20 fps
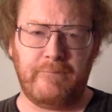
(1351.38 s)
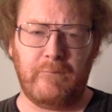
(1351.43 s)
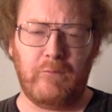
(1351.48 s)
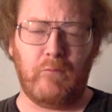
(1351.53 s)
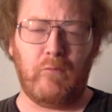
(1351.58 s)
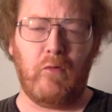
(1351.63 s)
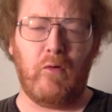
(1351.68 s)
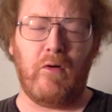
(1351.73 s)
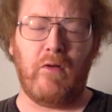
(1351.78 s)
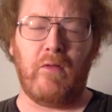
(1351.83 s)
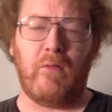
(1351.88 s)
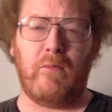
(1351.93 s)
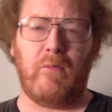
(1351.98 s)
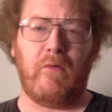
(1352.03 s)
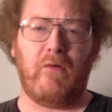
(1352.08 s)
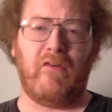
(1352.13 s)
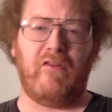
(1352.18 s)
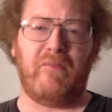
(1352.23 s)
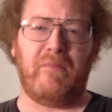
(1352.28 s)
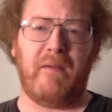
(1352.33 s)
War of the
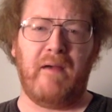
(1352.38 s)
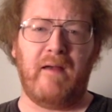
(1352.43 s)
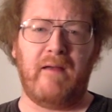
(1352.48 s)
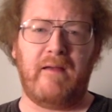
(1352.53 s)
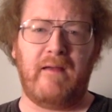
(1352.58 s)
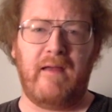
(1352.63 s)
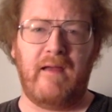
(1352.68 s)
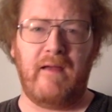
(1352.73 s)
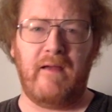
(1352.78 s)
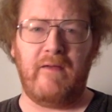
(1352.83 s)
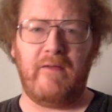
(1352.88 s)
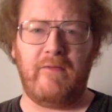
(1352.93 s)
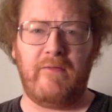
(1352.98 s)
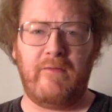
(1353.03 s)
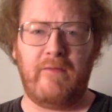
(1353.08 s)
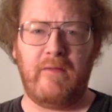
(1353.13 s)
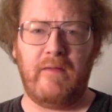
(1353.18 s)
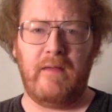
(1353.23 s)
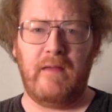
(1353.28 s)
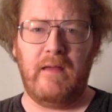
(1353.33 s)
Worlds
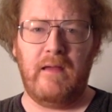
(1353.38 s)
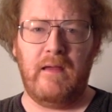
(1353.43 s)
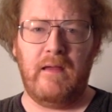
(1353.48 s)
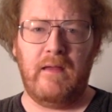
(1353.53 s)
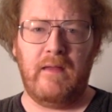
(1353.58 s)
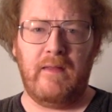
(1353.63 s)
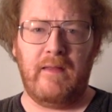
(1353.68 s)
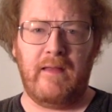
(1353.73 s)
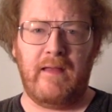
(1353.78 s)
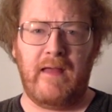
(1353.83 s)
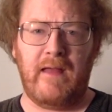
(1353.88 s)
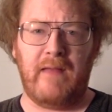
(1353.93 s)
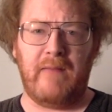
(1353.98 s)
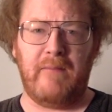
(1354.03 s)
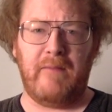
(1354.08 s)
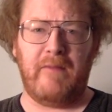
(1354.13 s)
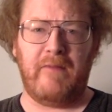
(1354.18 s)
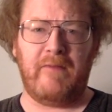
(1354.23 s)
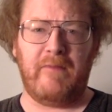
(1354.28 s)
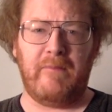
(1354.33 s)
broadcast. They got him
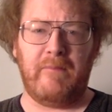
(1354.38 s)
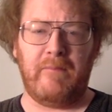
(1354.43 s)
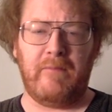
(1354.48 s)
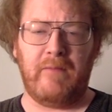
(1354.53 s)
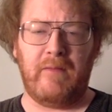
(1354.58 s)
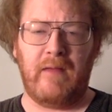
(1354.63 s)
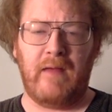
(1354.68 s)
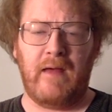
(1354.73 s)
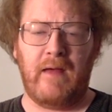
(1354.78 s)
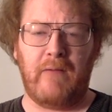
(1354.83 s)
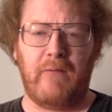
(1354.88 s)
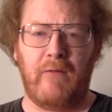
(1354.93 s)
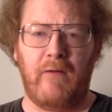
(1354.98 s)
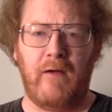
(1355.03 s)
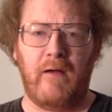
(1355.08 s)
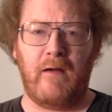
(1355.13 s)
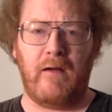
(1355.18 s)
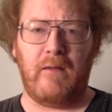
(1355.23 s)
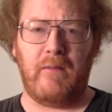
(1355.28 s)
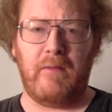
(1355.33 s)
in some hot
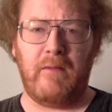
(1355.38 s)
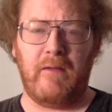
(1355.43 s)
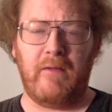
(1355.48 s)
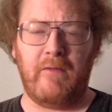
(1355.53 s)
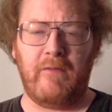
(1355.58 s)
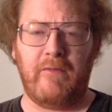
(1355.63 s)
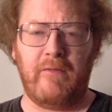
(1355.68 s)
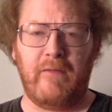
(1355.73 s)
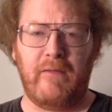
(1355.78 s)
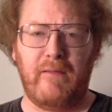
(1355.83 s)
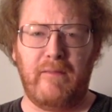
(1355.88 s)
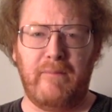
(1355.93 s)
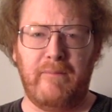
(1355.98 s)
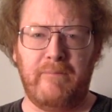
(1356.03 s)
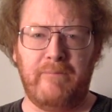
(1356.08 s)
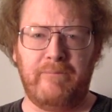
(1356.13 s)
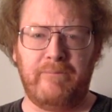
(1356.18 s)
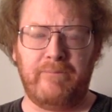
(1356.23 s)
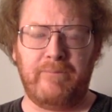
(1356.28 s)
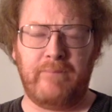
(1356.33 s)
water because um,
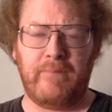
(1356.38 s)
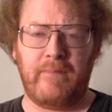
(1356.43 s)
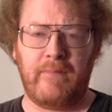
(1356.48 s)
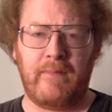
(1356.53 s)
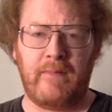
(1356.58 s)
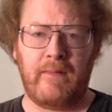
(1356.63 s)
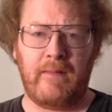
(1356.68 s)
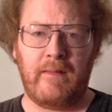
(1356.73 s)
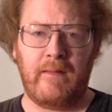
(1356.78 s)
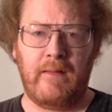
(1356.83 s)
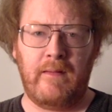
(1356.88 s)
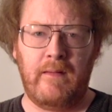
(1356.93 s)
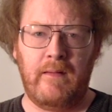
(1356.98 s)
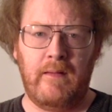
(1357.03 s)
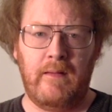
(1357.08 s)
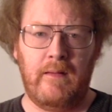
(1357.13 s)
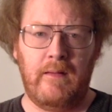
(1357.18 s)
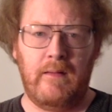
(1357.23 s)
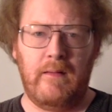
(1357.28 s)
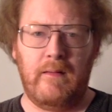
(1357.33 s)

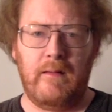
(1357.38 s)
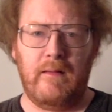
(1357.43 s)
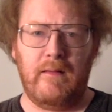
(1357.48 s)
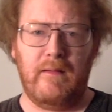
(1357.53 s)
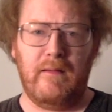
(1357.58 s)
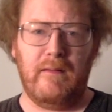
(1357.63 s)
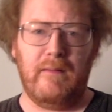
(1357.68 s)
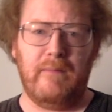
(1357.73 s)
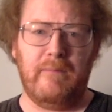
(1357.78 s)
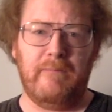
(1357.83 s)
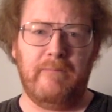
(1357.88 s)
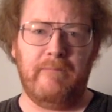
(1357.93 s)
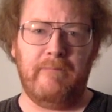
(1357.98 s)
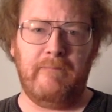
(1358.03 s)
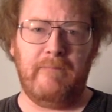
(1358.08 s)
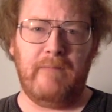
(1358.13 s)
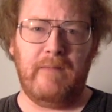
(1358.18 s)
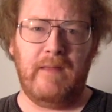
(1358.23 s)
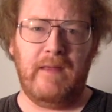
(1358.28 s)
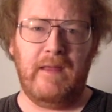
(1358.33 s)
um,
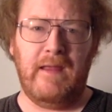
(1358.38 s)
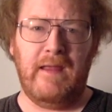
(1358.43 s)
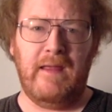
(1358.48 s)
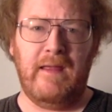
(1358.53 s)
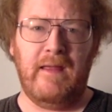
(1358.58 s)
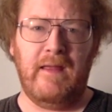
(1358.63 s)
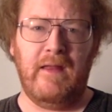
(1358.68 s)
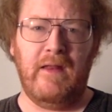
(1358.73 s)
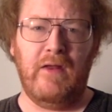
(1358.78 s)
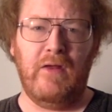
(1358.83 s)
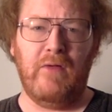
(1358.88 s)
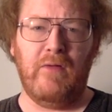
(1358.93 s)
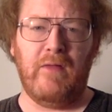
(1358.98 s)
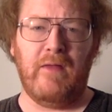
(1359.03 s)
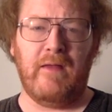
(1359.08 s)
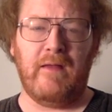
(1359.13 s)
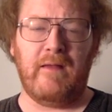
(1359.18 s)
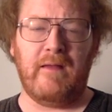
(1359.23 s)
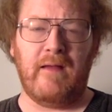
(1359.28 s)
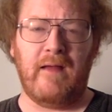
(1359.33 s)
he he knew
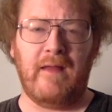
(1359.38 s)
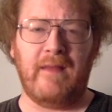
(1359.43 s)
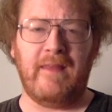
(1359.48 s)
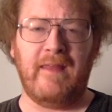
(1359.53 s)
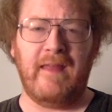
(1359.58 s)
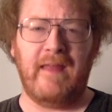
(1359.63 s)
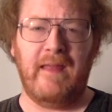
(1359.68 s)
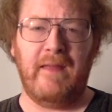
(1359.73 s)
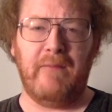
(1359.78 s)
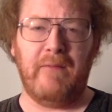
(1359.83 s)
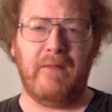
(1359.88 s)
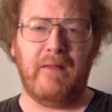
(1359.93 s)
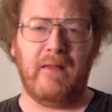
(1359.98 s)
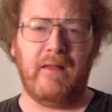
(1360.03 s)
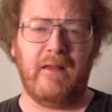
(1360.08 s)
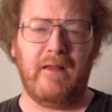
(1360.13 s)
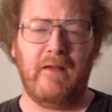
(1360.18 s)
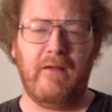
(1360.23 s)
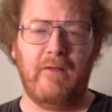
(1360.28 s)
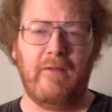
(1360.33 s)
that I think he really
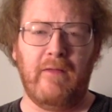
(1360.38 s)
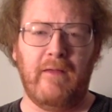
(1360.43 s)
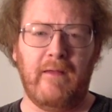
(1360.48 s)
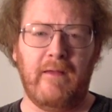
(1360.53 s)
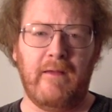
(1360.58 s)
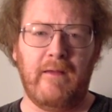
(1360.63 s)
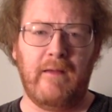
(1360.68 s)
knew that